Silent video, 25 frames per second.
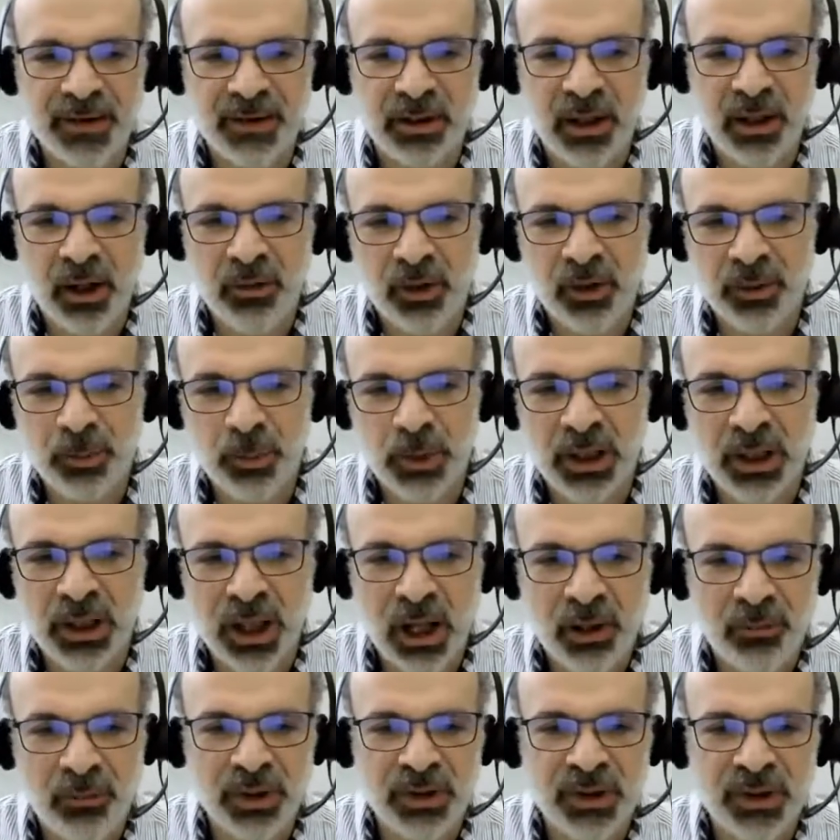
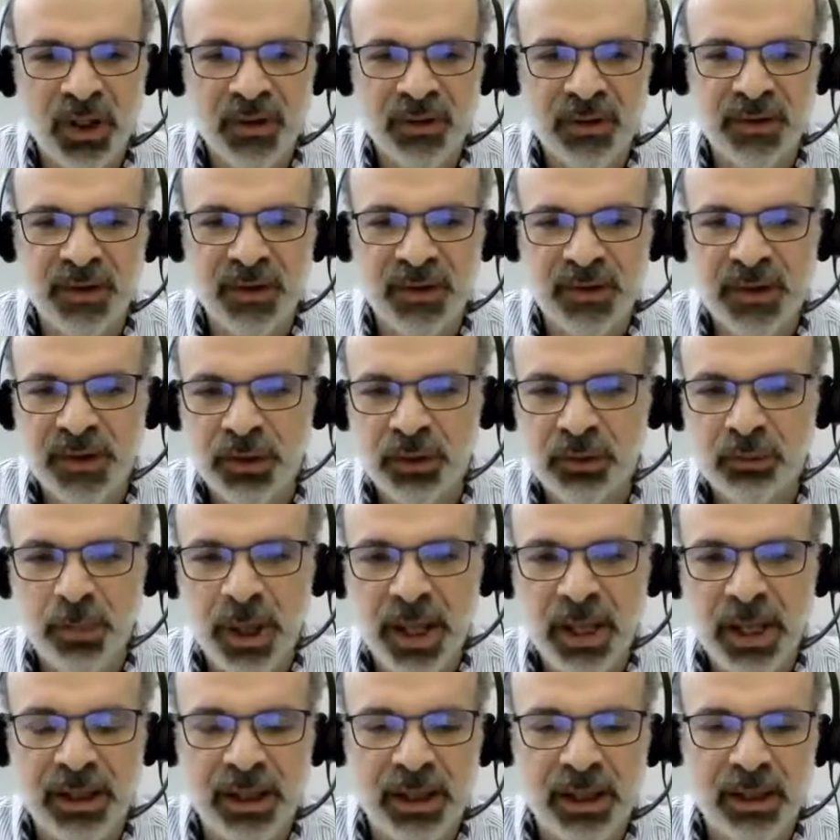governance,
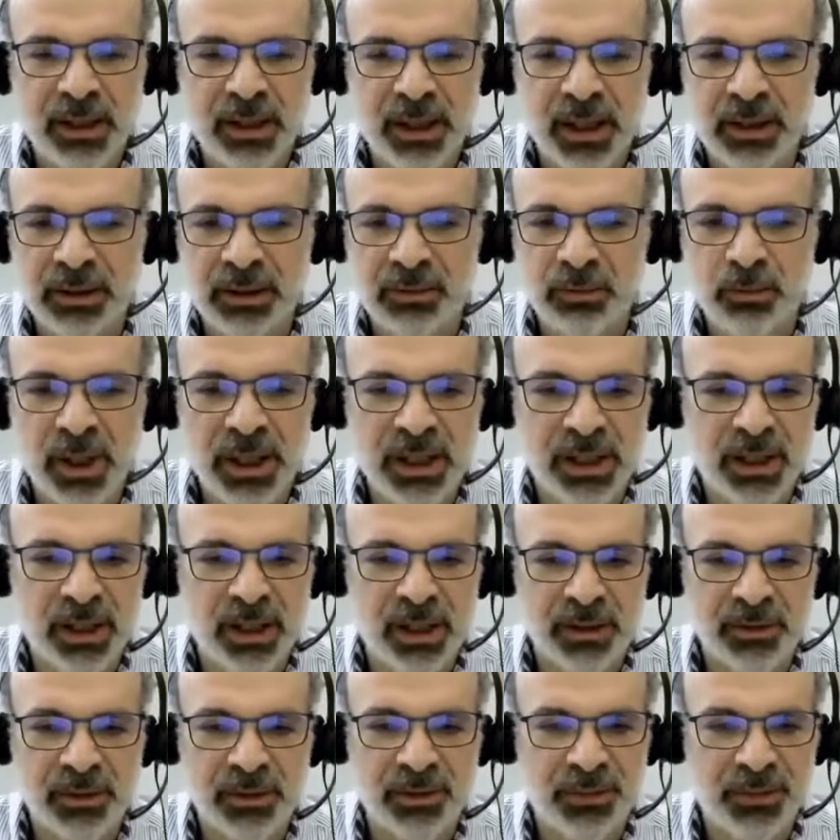decision-making, and many
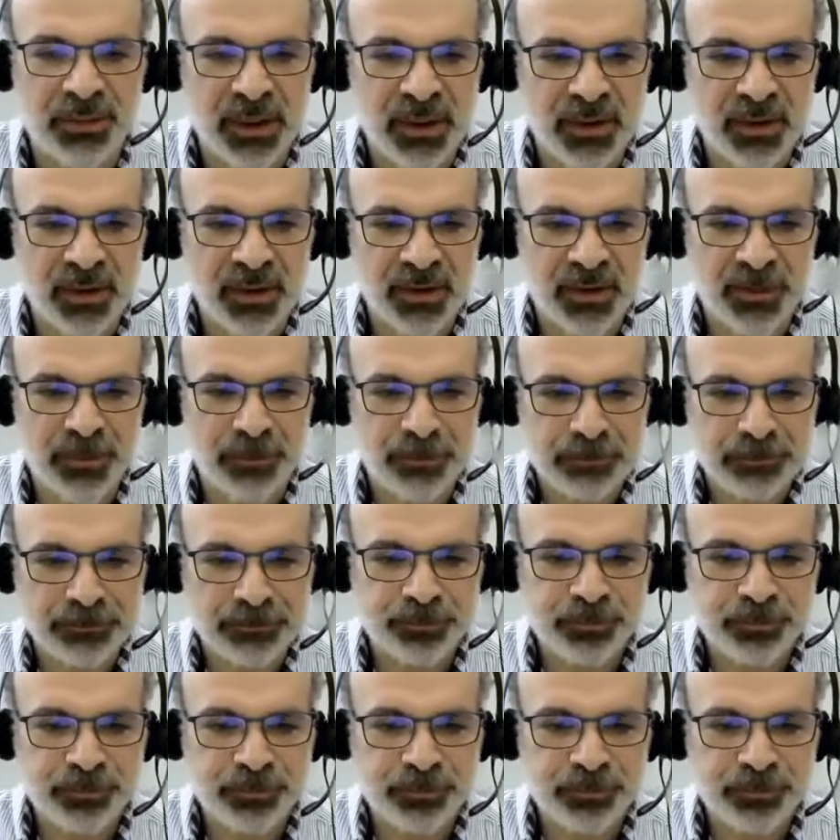other things.